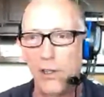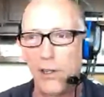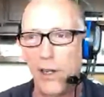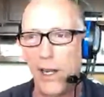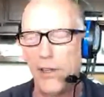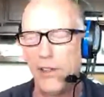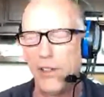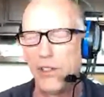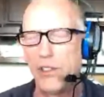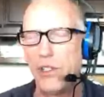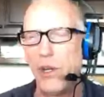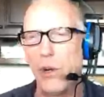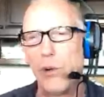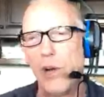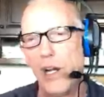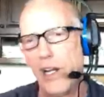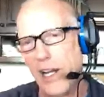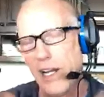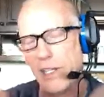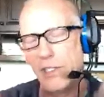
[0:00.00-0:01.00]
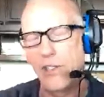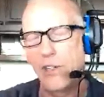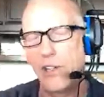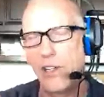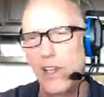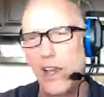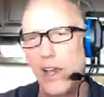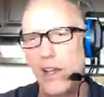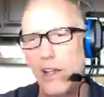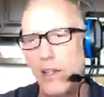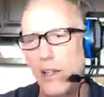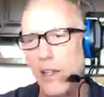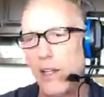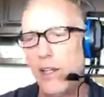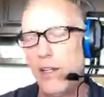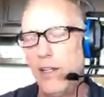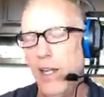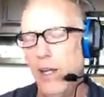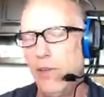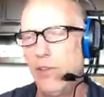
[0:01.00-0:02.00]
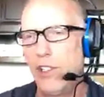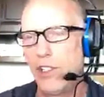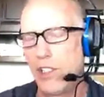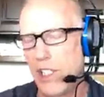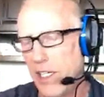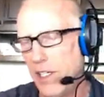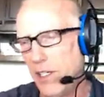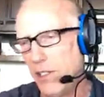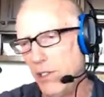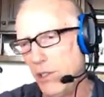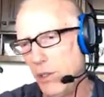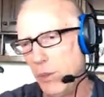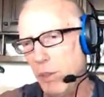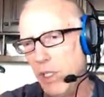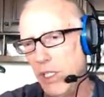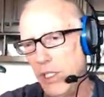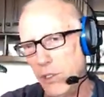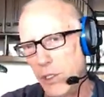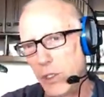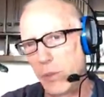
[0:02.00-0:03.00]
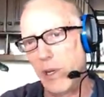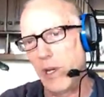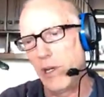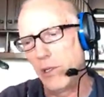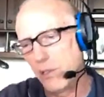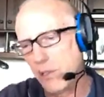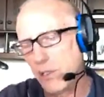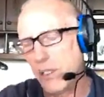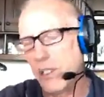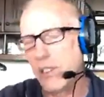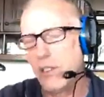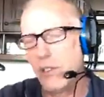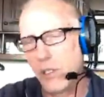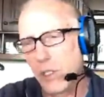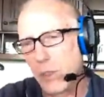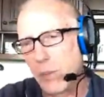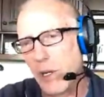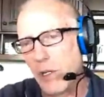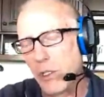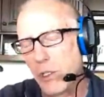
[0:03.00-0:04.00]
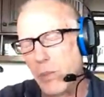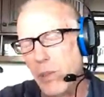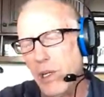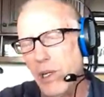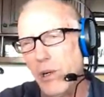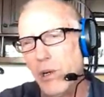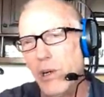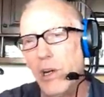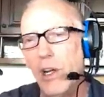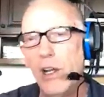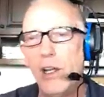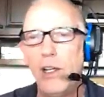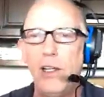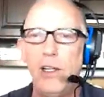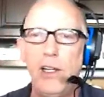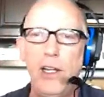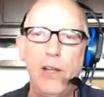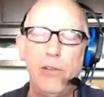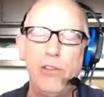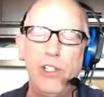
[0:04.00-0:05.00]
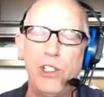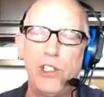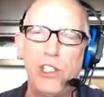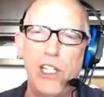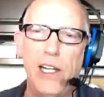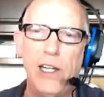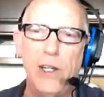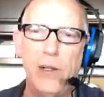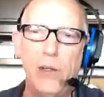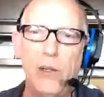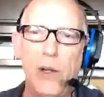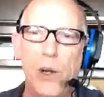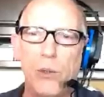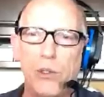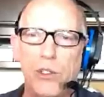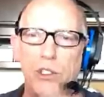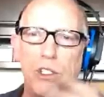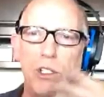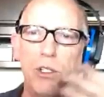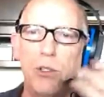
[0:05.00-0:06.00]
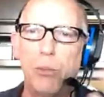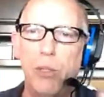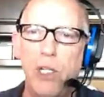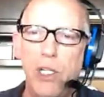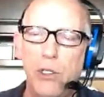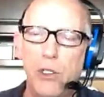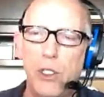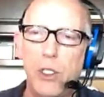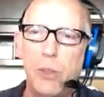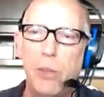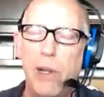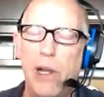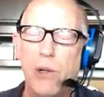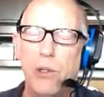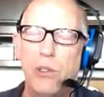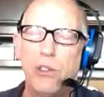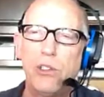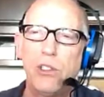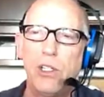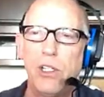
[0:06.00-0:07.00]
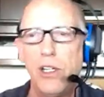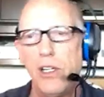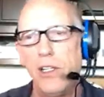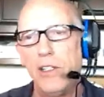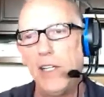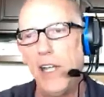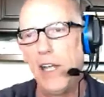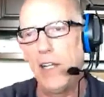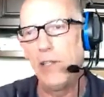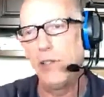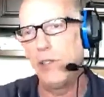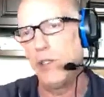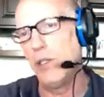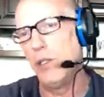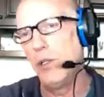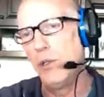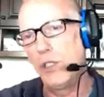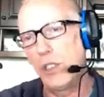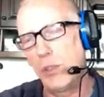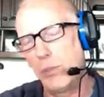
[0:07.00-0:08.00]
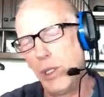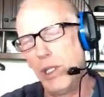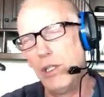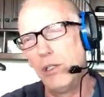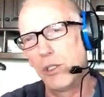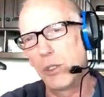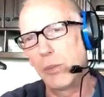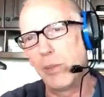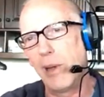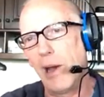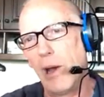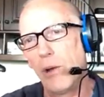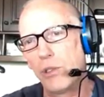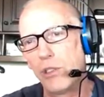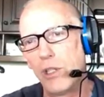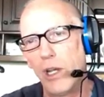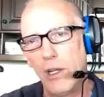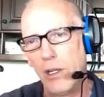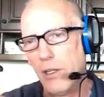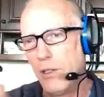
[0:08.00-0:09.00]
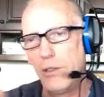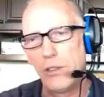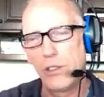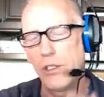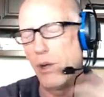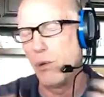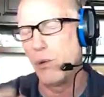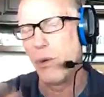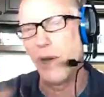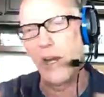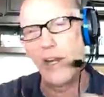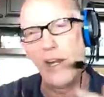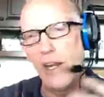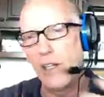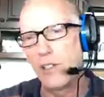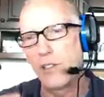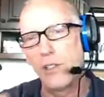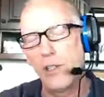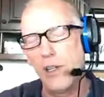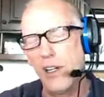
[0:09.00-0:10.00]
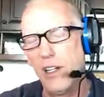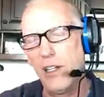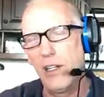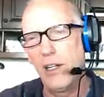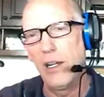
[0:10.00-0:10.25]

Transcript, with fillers: Right? There's no right answer to that. If you say you do beat your spouse, then you're a spouse beater. If you say you don't still beat your spouse, it indicates you used to beat your spouse. There's no right answer